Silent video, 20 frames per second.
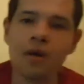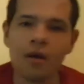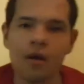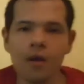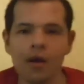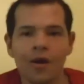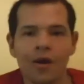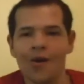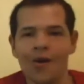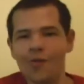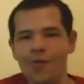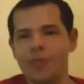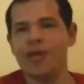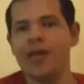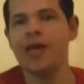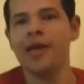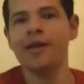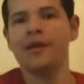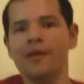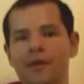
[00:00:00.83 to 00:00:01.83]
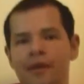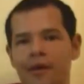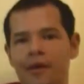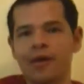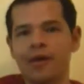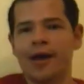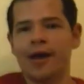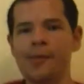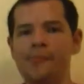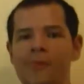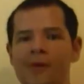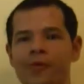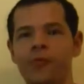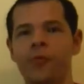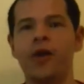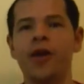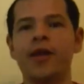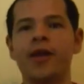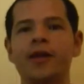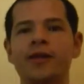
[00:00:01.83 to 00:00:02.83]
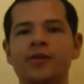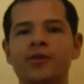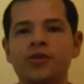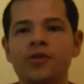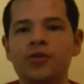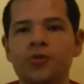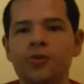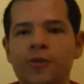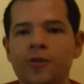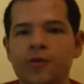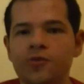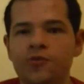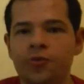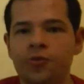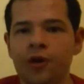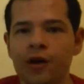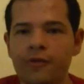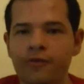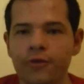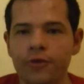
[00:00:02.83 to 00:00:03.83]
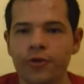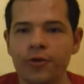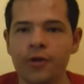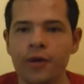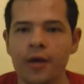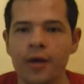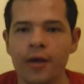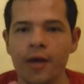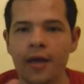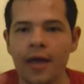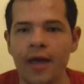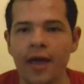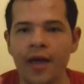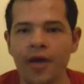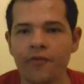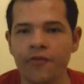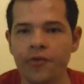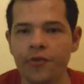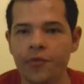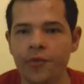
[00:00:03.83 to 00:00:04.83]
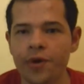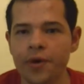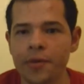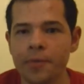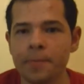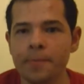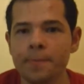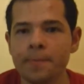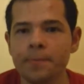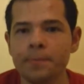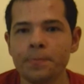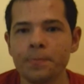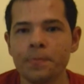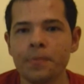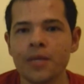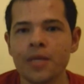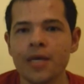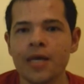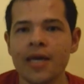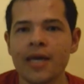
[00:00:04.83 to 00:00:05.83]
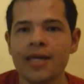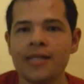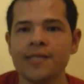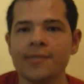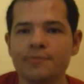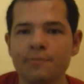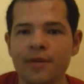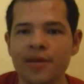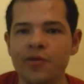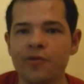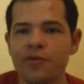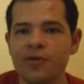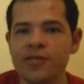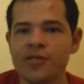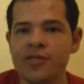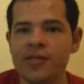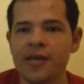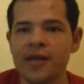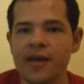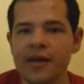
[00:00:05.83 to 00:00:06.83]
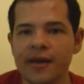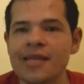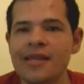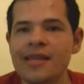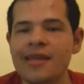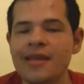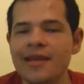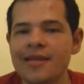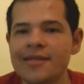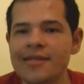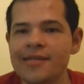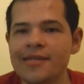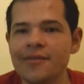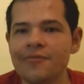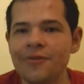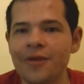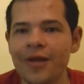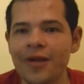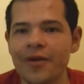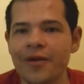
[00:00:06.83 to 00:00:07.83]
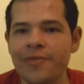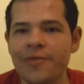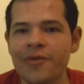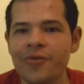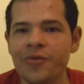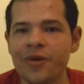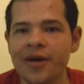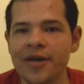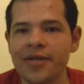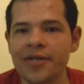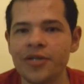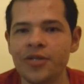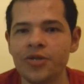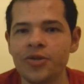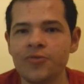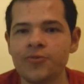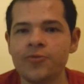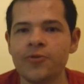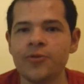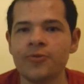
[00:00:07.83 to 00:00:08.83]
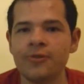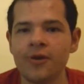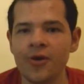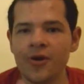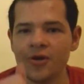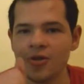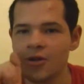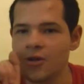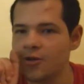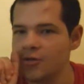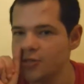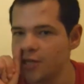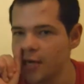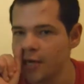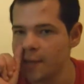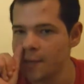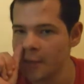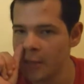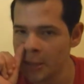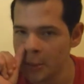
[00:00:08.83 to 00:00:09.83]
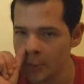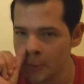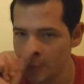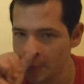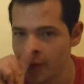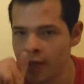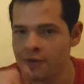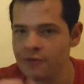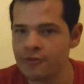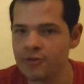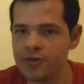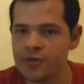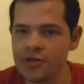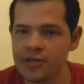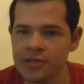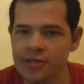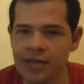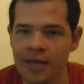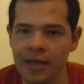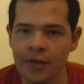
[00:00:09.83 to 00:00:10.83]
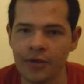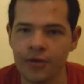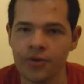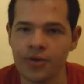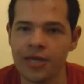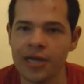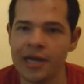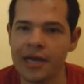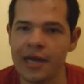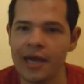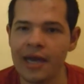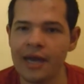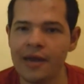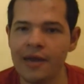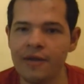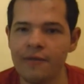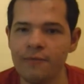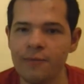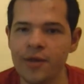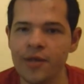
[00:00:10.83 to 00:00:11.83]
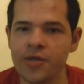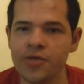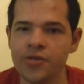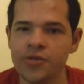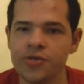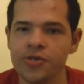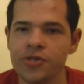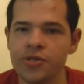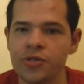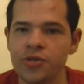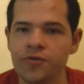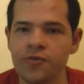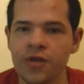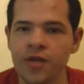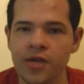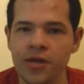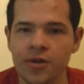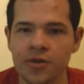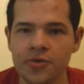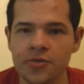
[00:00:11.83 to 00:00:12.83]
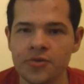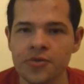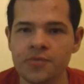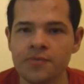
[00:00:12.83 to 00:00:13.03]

Oh man, I've been waiting to do this forever. Hey everyone, it's me once again. This is a video I've been wanting to do for a very long time now, ever since I learned how to edit pictures into videos.